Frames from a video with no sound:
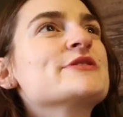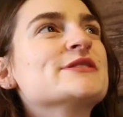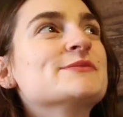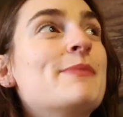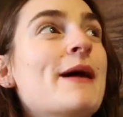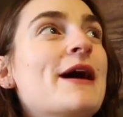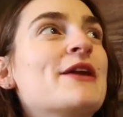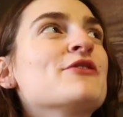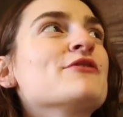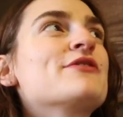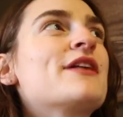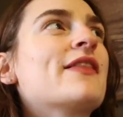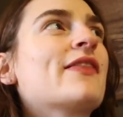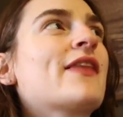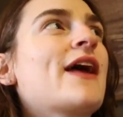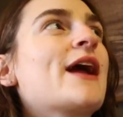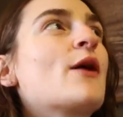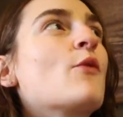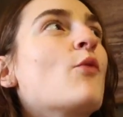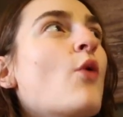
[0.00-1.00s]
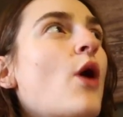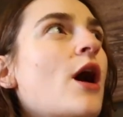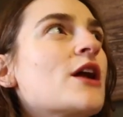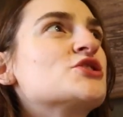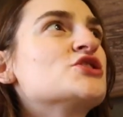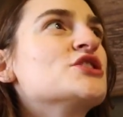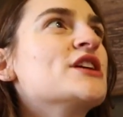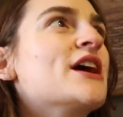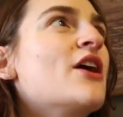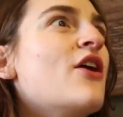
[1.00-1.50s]
was better than like
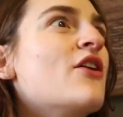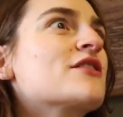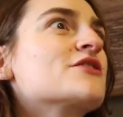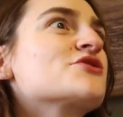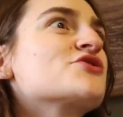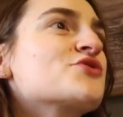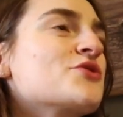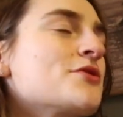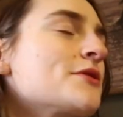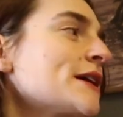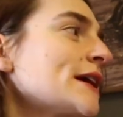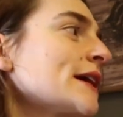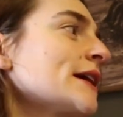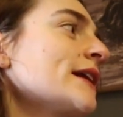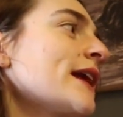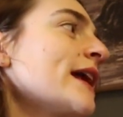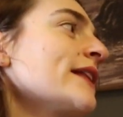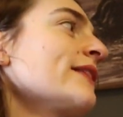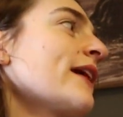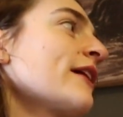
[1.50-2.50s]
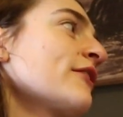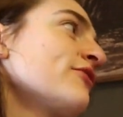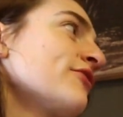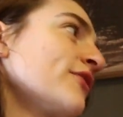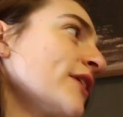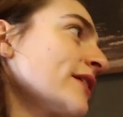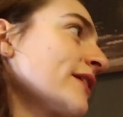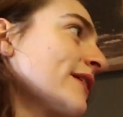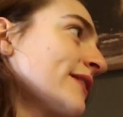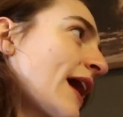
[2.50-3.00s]
watching it on a screen and like
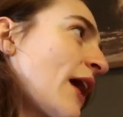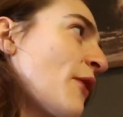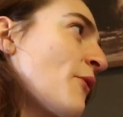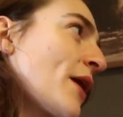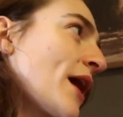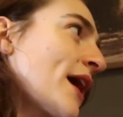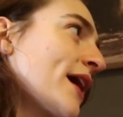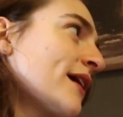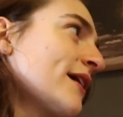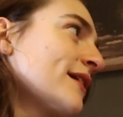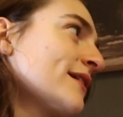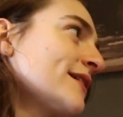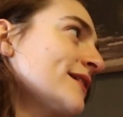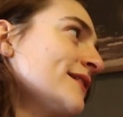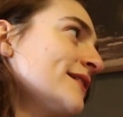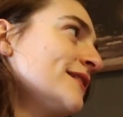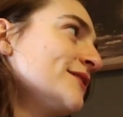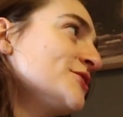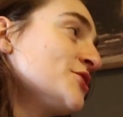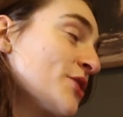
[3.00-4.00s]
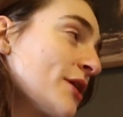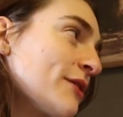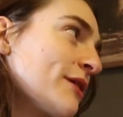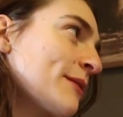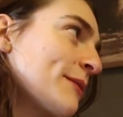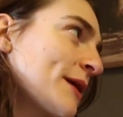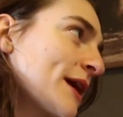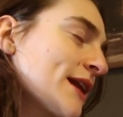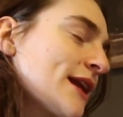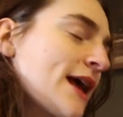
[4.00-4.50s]
feeling that way. Do you get what
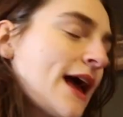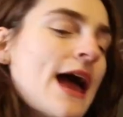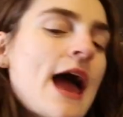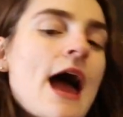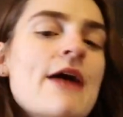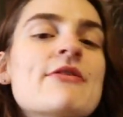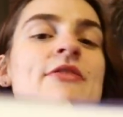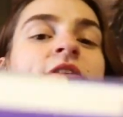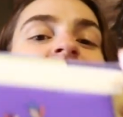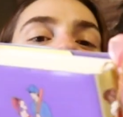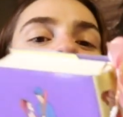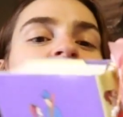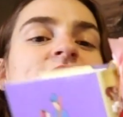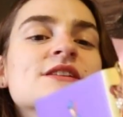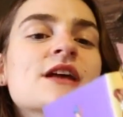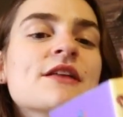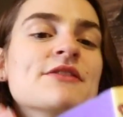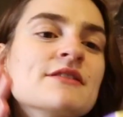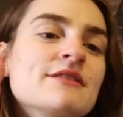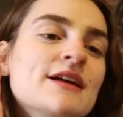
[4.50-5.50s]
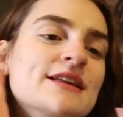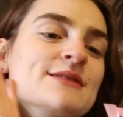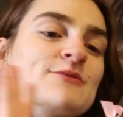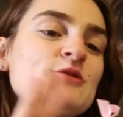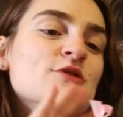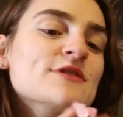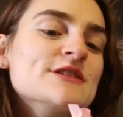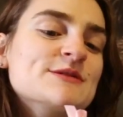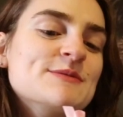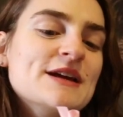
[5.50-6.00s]
I mean? And then this one is nothing like the
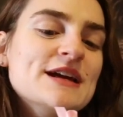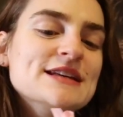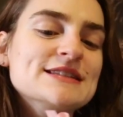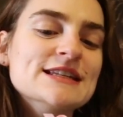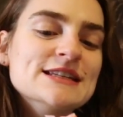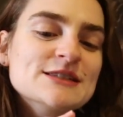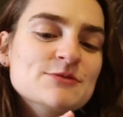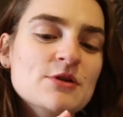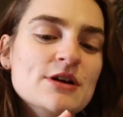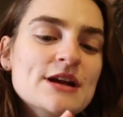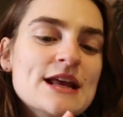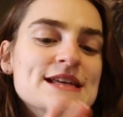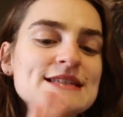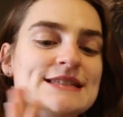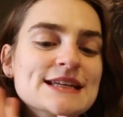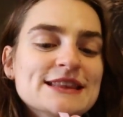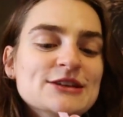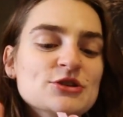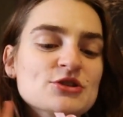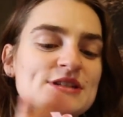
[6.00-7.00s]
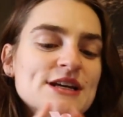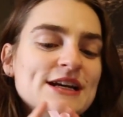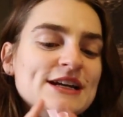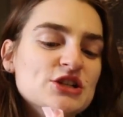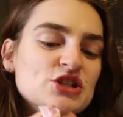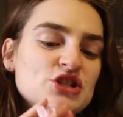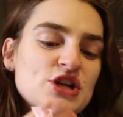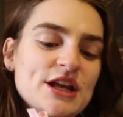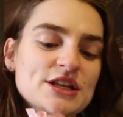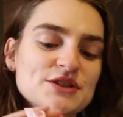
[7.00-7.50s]
movies because this one is like their
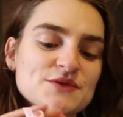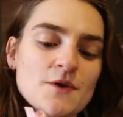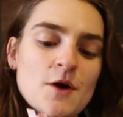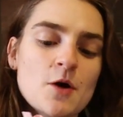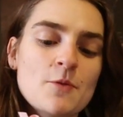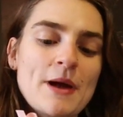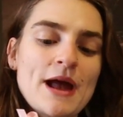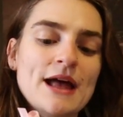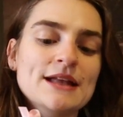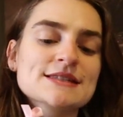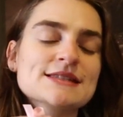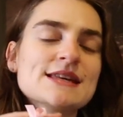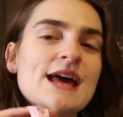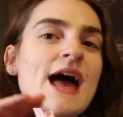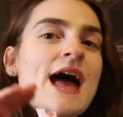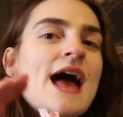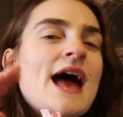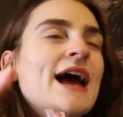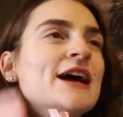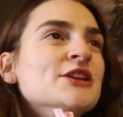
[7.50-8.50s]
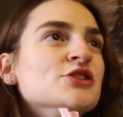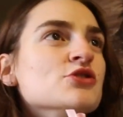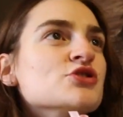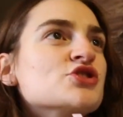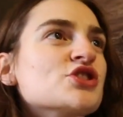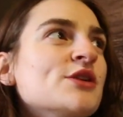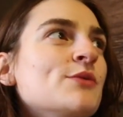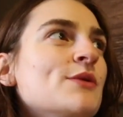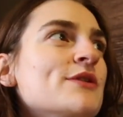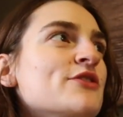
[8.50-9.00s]
second chance romance. And
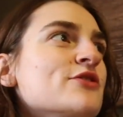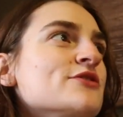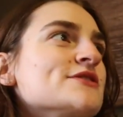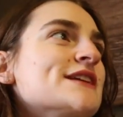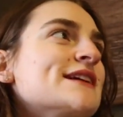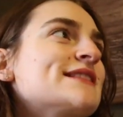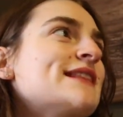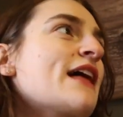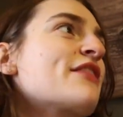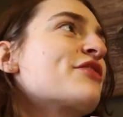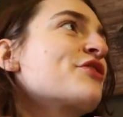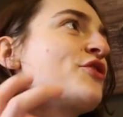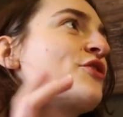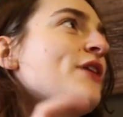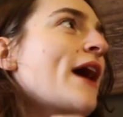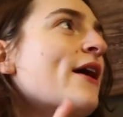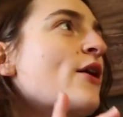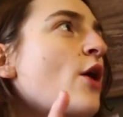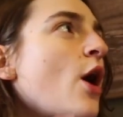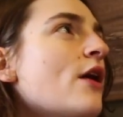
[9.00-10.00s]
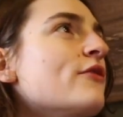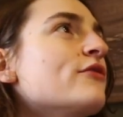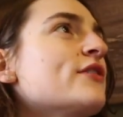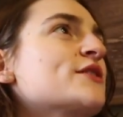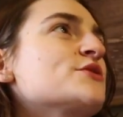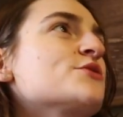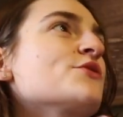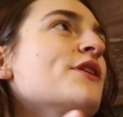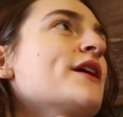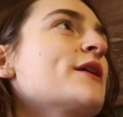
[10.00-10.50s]
usually when there's like that third act
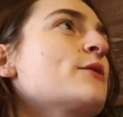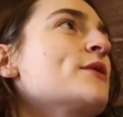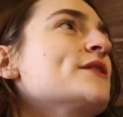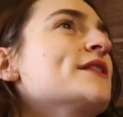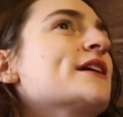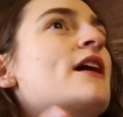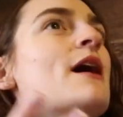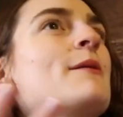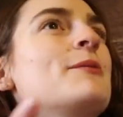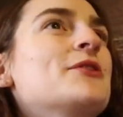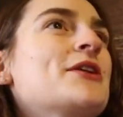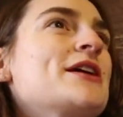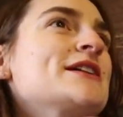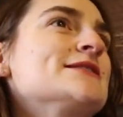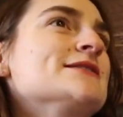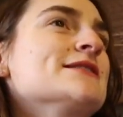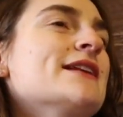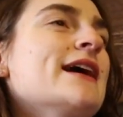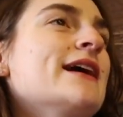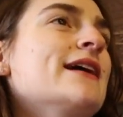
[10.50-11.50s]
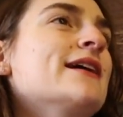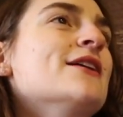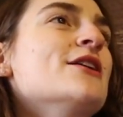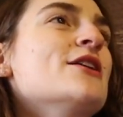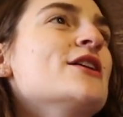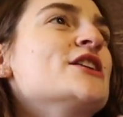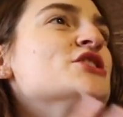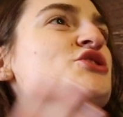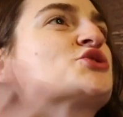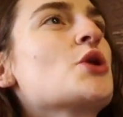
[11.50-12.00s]
conflict or like when the couple gets like
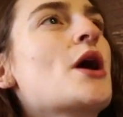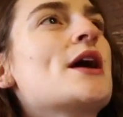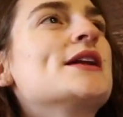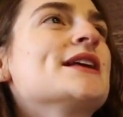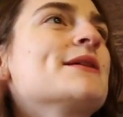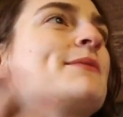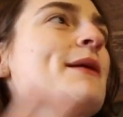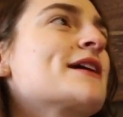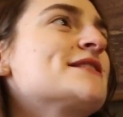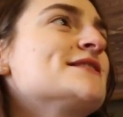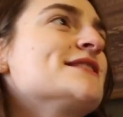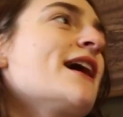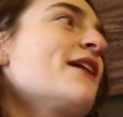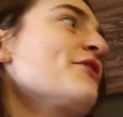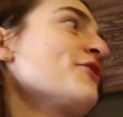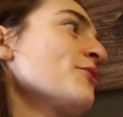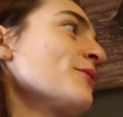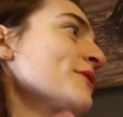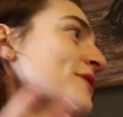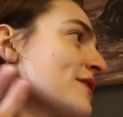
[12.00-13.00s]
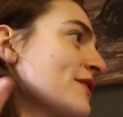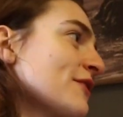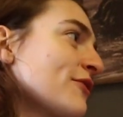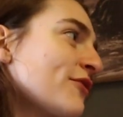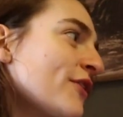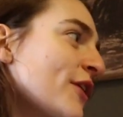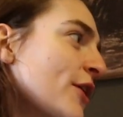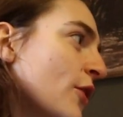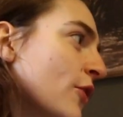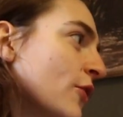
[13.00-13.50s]
is trying to get back together within the
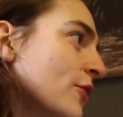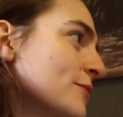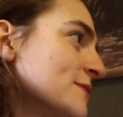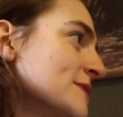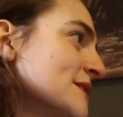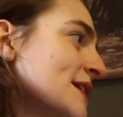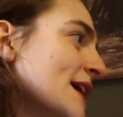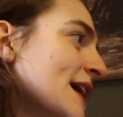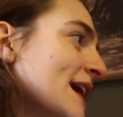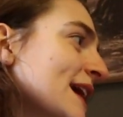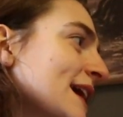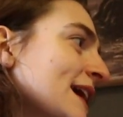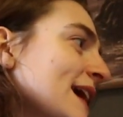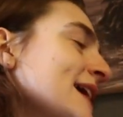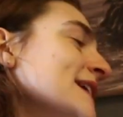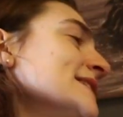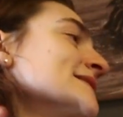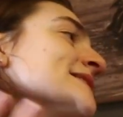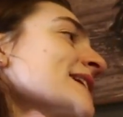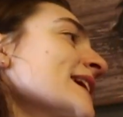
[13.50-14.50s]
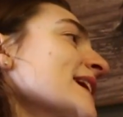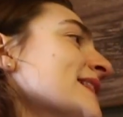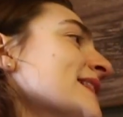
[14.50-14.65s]
films, he's